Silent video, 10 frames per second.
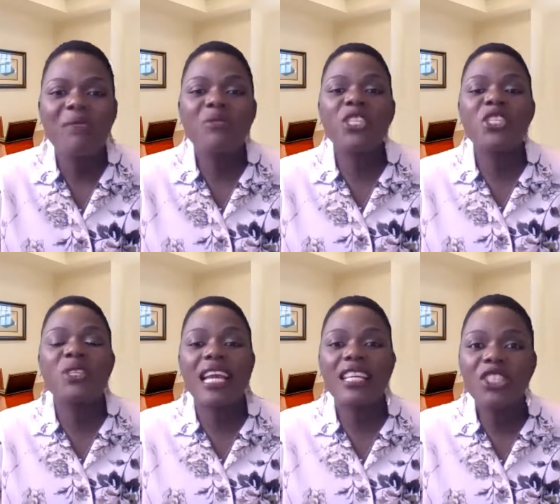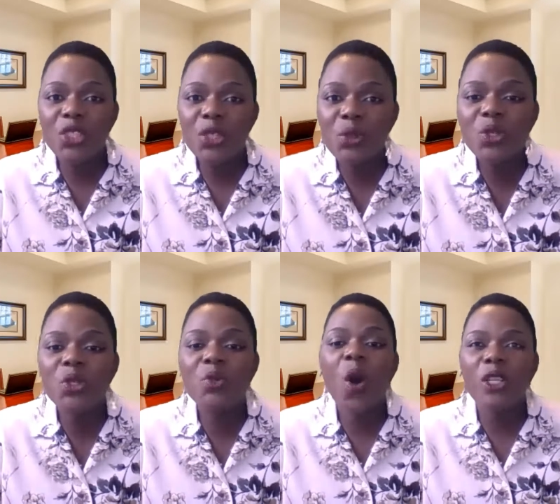which you can use
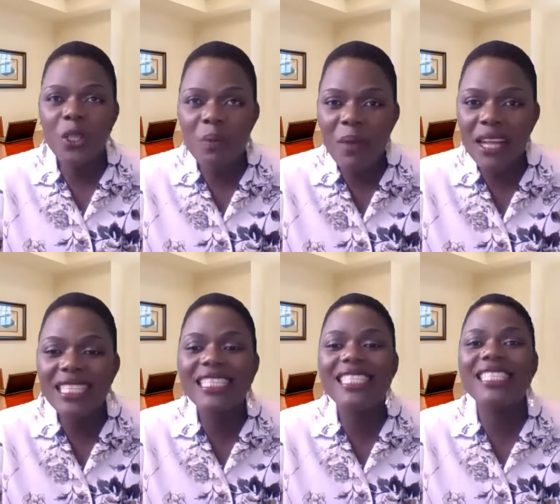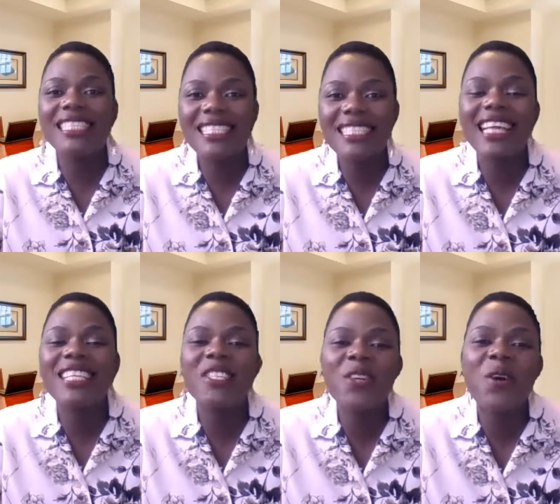to automatically
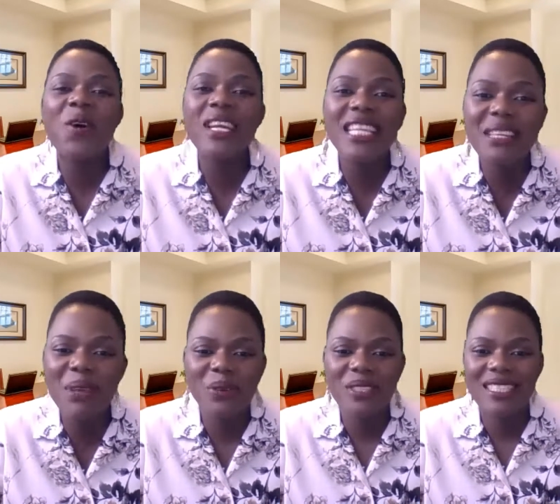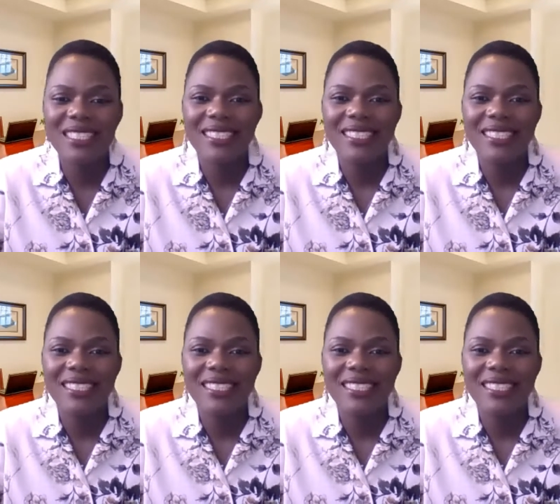send your emails.